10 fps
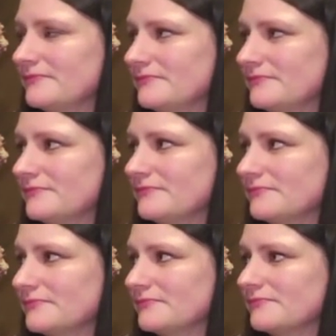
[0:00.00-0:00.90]

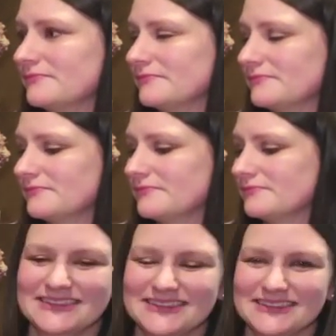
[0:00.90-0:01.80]

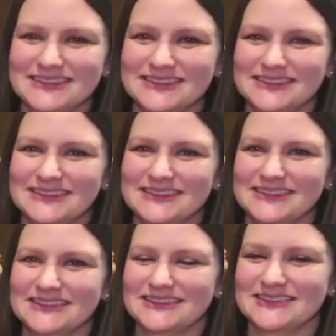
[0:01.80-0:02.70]

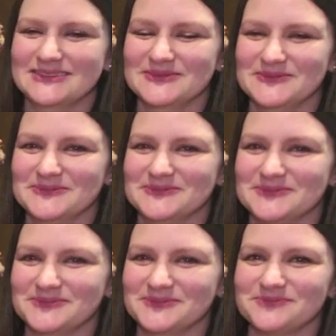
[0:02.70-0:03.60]

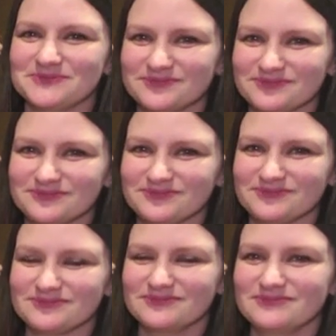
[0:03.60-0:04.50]

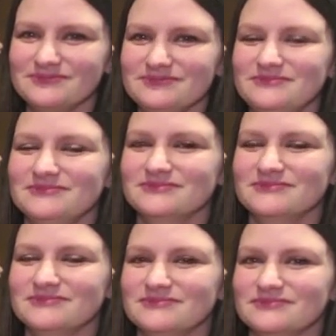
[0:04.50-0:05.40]

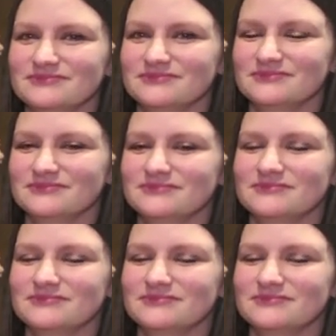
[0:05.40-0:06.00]
The person shown says nothing.